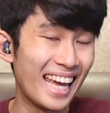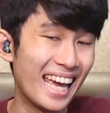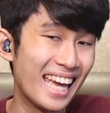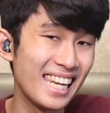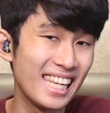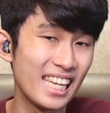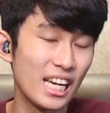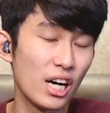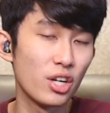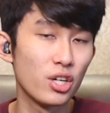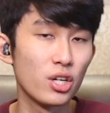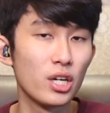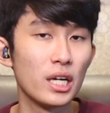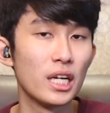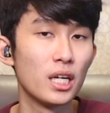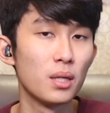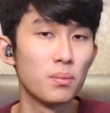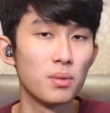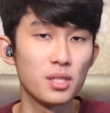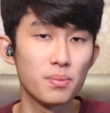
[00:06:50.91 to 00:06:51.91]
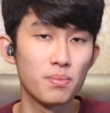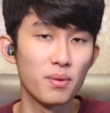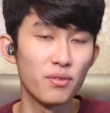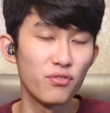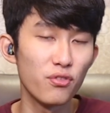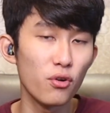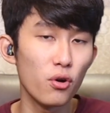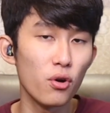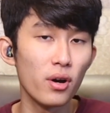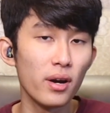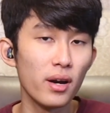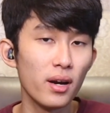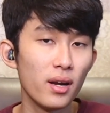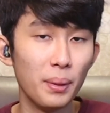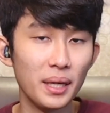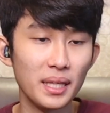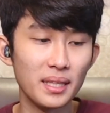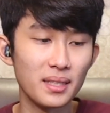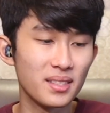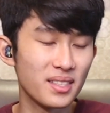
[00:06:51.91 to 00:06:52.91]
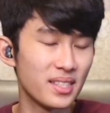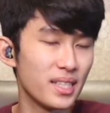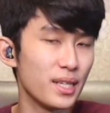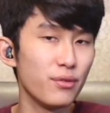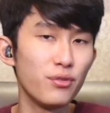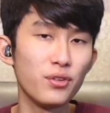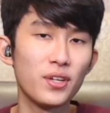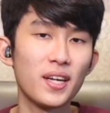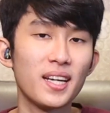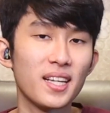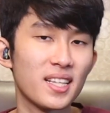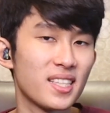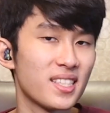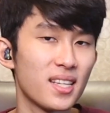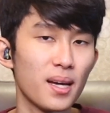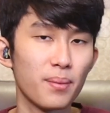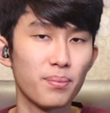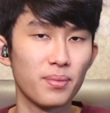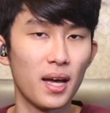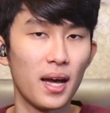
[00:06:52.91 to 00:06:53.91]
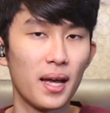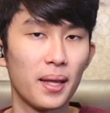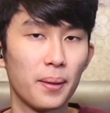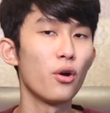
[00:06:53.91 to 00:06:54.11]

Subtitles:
any other earbuds before, but see if you can accept that.